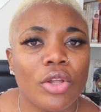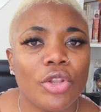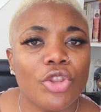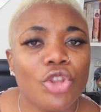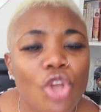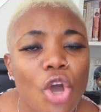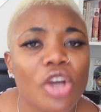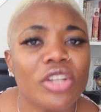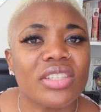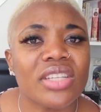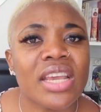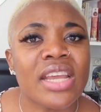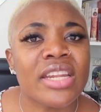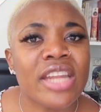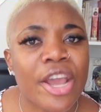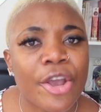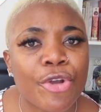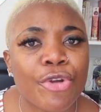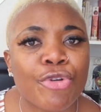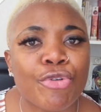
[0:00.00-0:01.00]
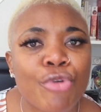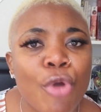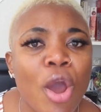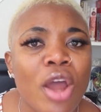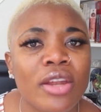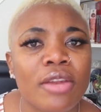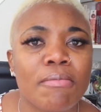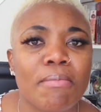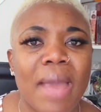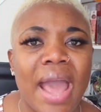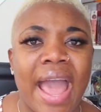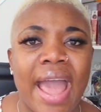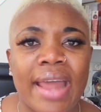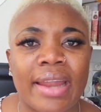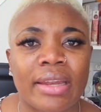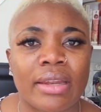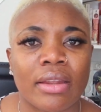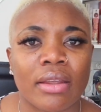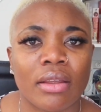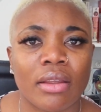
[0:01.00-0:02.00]
Not in a grown
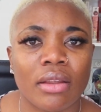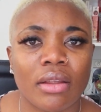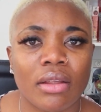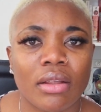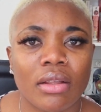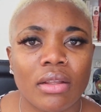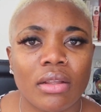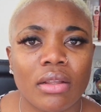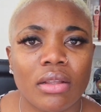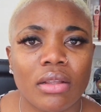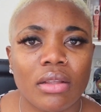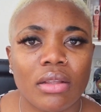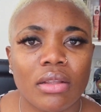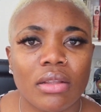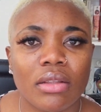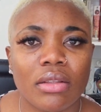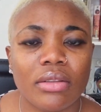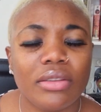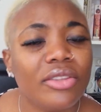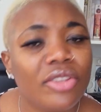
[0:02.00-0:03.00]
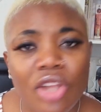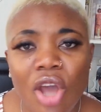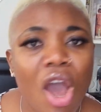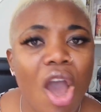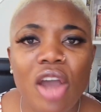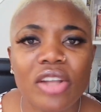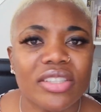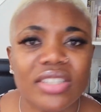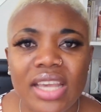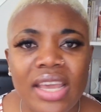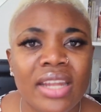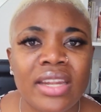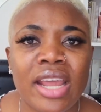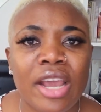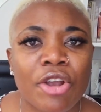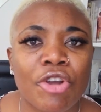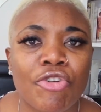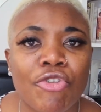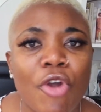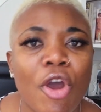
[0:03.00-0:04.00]
man. Not in
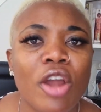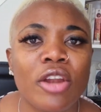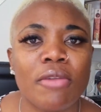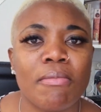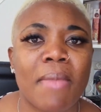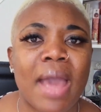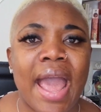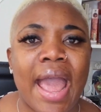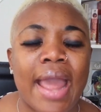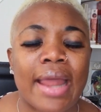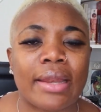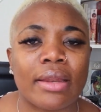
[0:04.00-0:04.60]
a grown man.